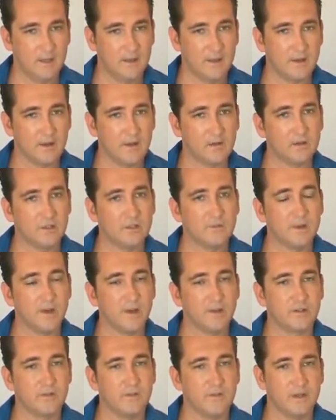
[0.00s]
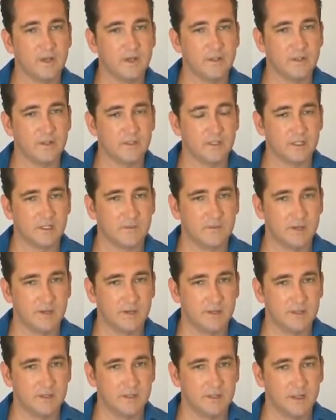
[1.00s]
that all spiritual masters
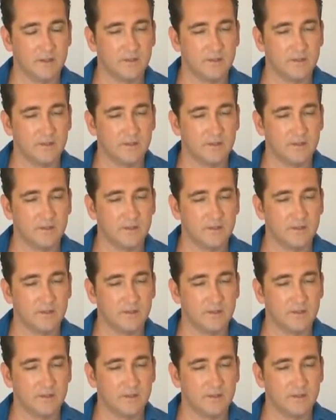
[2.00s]
experienced